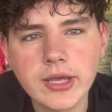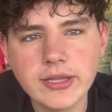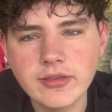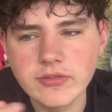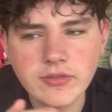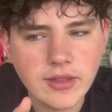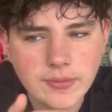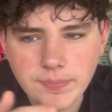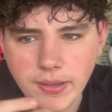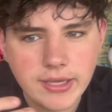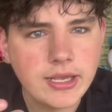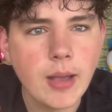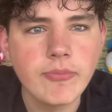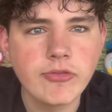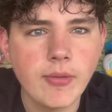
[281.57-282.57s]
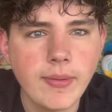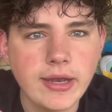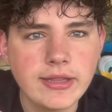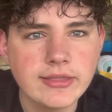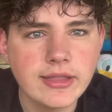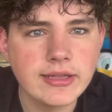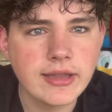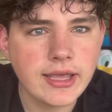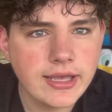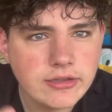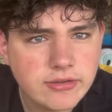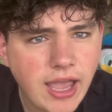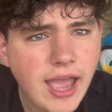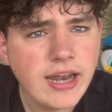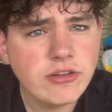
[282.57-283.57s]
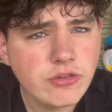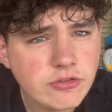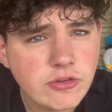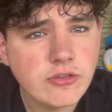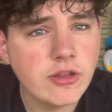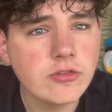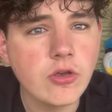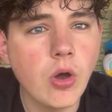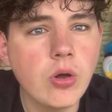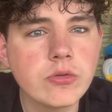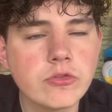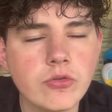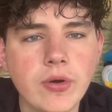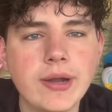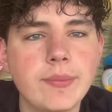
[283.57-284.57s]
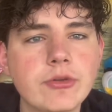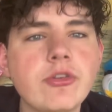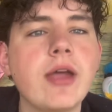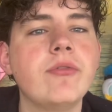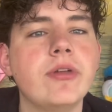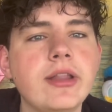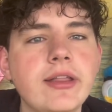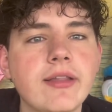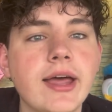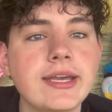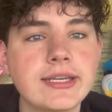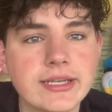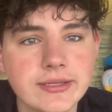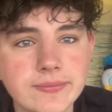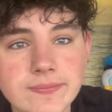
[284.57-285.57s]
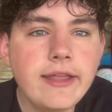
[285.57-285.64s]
It doesn't pick up from anything. It kind of just is its own story, which I really like.